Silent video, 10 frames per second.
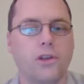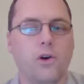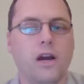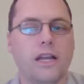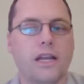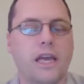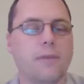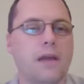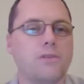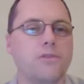it all kind of
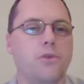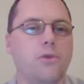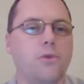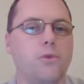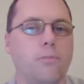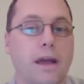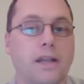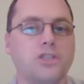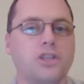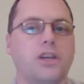came down to
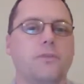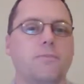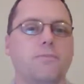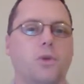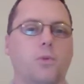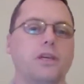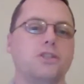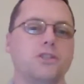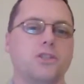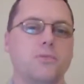managing
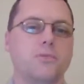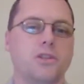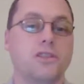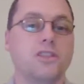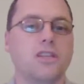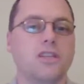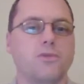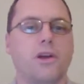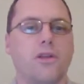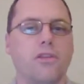relationships in a
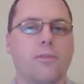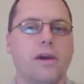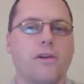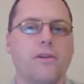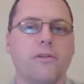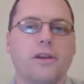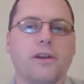successful and healthy manner.